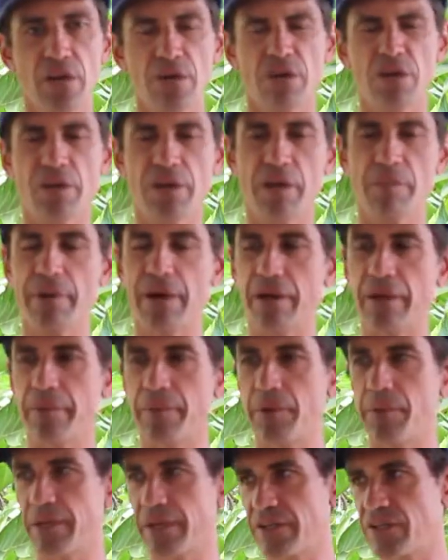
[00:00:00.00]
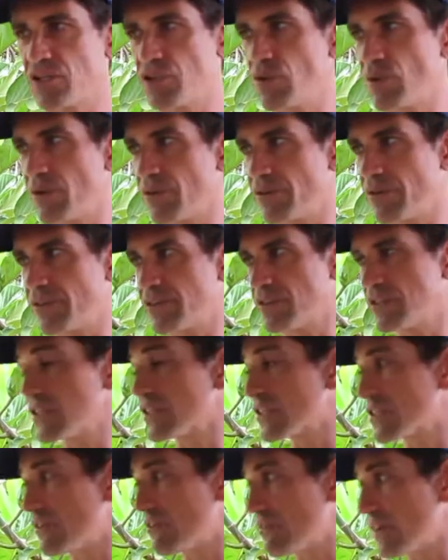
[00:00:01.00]
going about maybe like
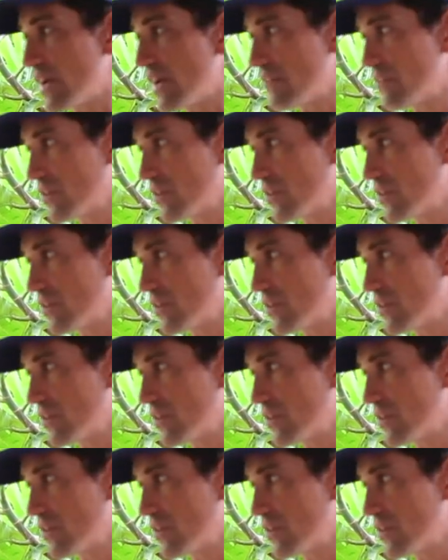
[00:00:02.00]
265